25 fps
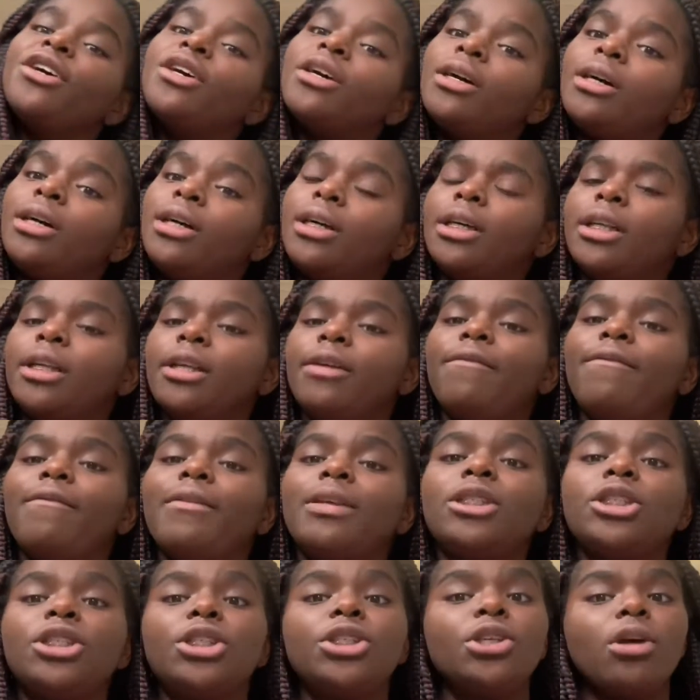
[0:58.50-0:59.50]
And if
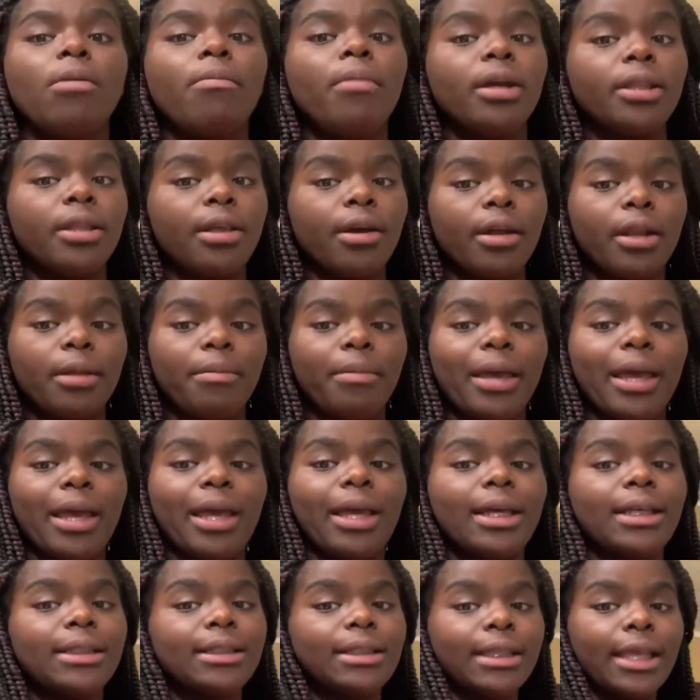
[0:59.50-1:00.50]
it's your birthday already
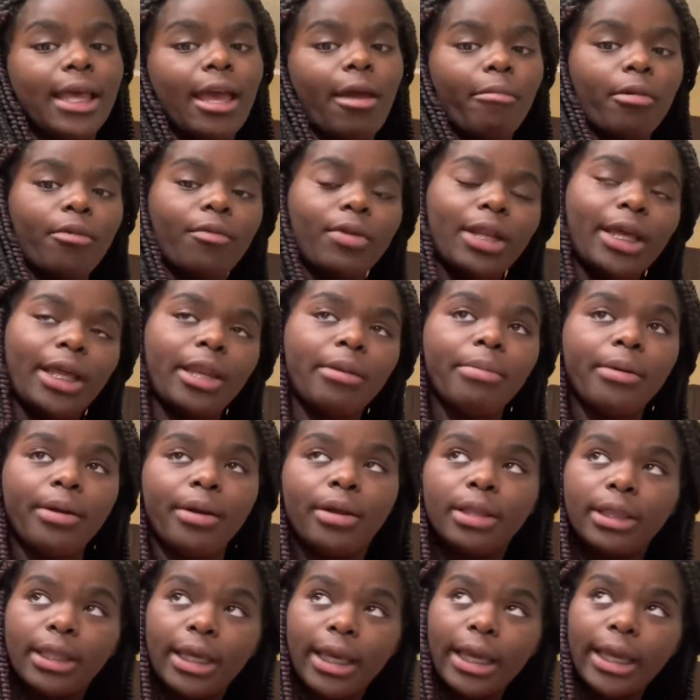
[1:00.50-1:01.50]
passed, then happy related
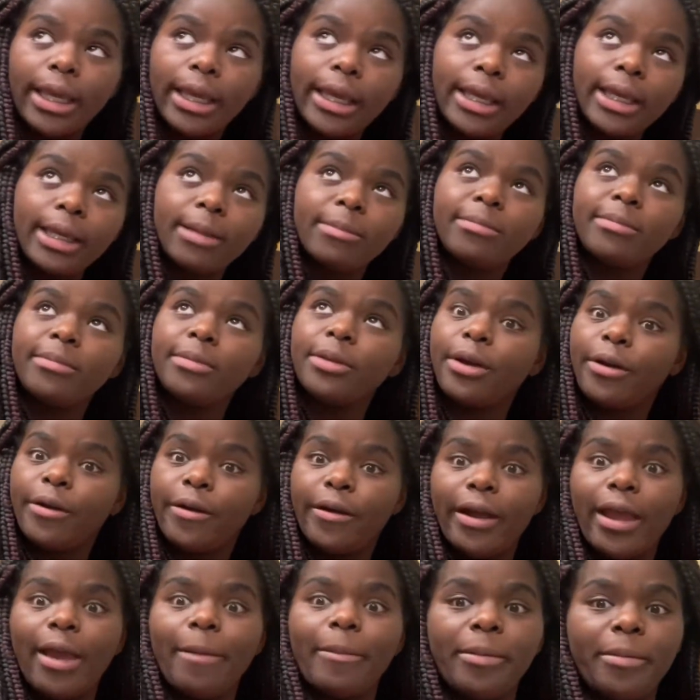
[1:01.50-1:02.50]
birthday. Or
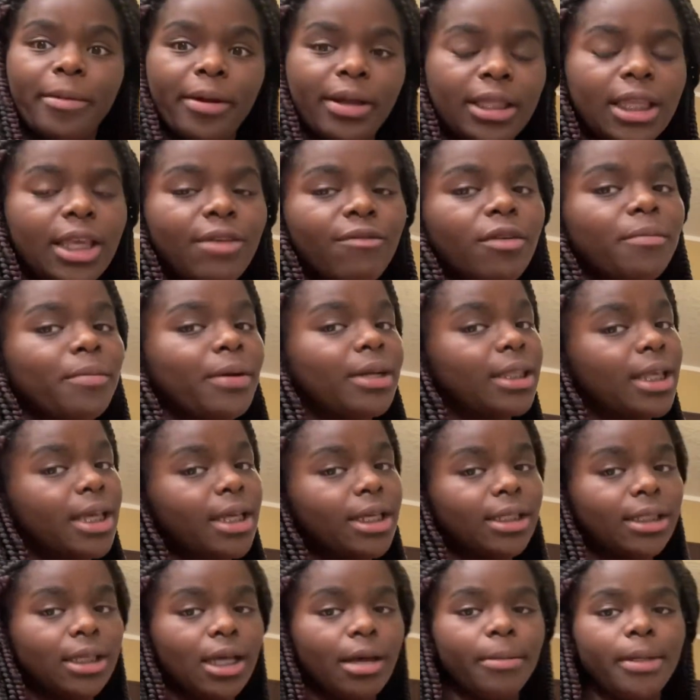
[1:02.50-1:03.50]
happy birthday if your birthday
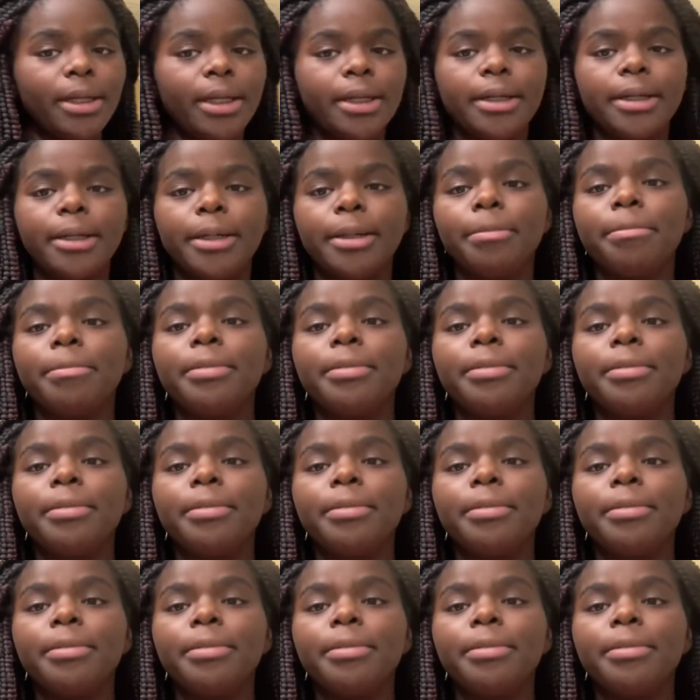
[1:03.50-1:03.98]
is coming up.